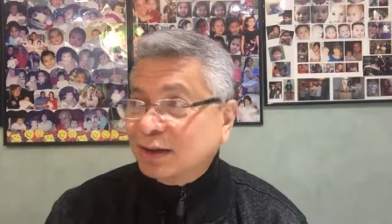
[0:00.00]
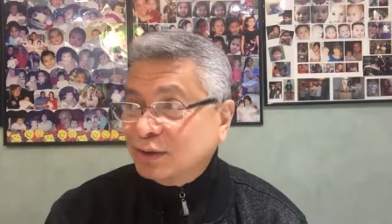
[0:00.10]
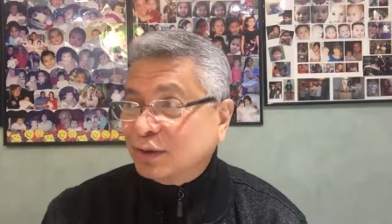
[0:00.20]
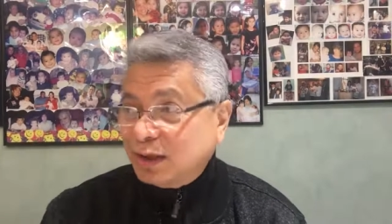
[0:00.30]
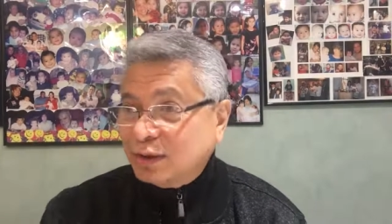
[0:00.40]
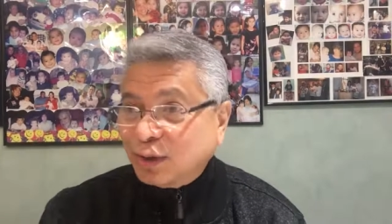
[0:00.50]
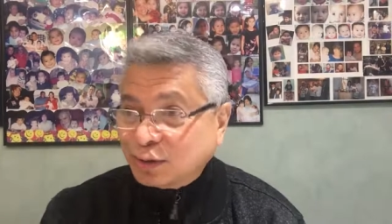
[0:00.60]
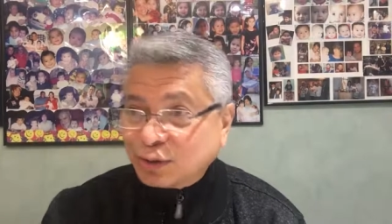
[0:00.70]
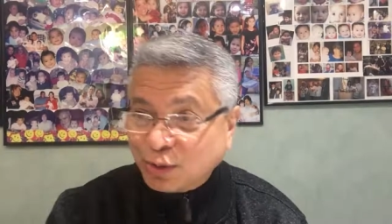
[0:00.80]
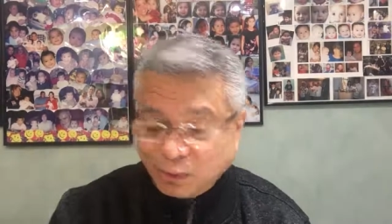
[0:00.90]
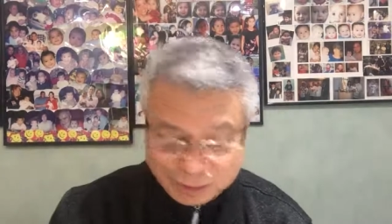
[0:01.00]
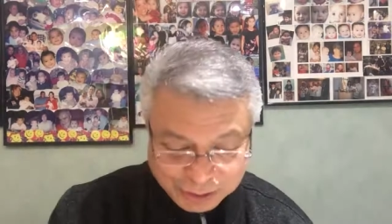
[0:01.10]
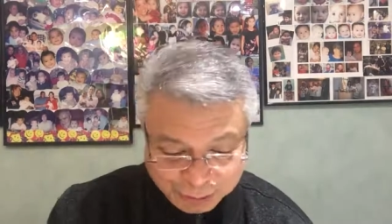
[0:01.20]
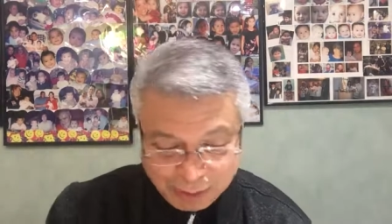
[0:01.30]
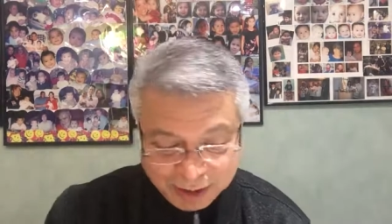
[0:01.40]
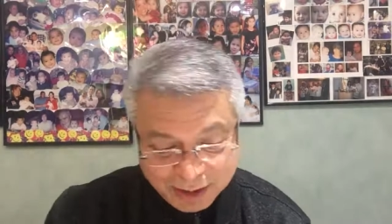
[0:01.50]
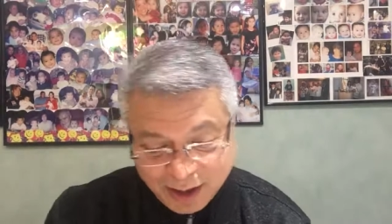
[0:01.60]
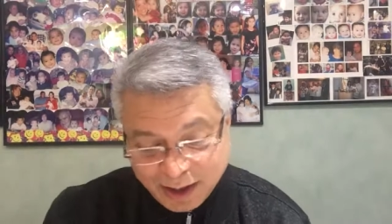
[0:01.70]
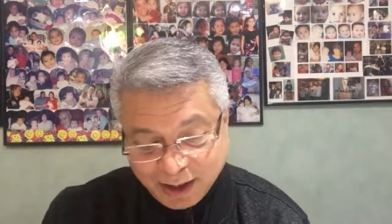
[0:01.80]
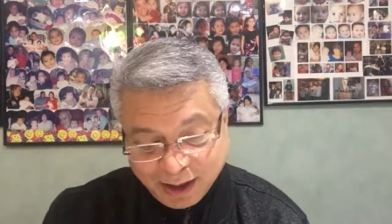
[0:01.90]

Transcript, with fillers: in those souls is what uh,